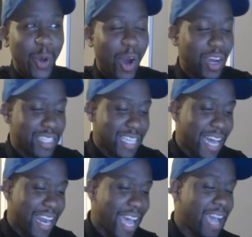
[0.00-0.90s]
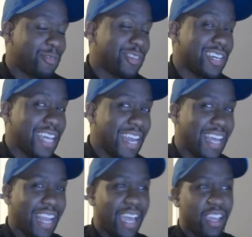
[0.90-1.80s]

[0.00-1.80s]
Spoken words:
artists out of Africa that I like.